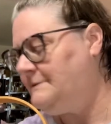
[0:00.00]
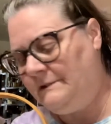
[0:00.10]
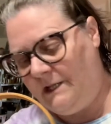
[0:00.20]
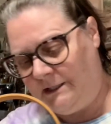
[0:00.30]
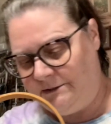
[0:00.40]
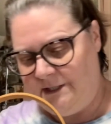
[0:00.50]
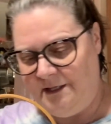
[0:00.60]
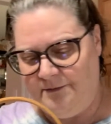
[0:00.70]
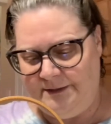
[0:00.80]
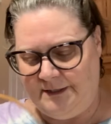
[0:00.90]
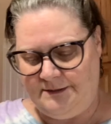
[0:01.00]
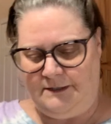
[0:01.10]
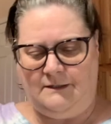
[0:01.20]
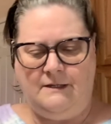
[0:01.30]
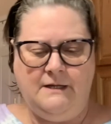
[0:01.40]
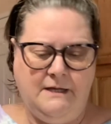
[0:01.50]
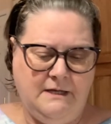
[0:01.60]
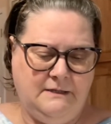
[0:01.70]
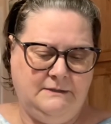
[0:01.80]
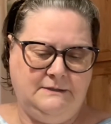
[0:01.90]
the liner, the other one doesn't.
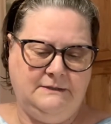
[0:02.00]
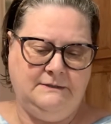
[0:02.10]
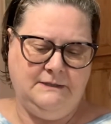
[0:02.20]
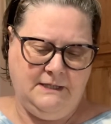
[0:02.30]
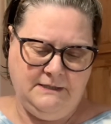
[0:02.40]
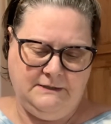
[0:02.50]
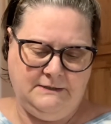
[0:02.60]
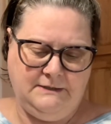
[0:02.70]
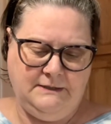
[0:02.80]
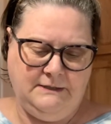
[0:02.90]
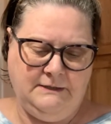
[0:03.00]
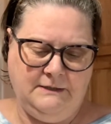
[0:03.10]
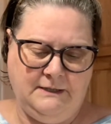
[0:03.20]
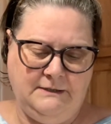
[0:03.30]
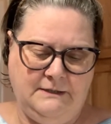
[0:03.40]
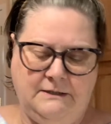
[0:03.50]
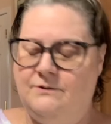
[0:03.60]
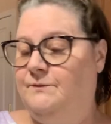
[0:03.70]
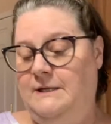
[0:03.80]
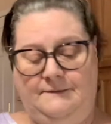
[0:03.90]
This is
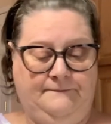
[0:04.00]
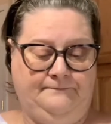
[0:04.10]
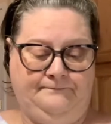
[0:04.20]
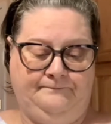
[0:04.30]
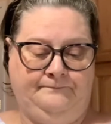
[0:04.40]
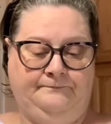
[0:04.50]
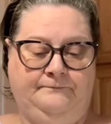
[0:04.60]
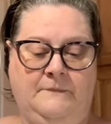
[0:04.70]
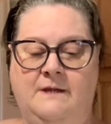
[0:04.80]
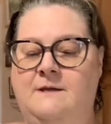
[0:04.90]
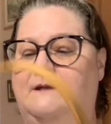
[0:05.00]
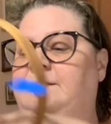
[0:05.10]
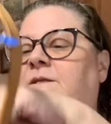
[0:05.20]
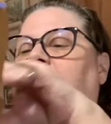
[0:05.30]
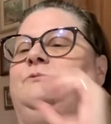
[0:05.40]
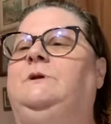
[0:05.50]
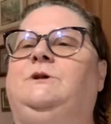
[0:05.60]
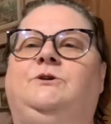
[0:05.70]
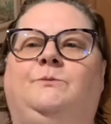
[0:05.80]
1993. This is a really cute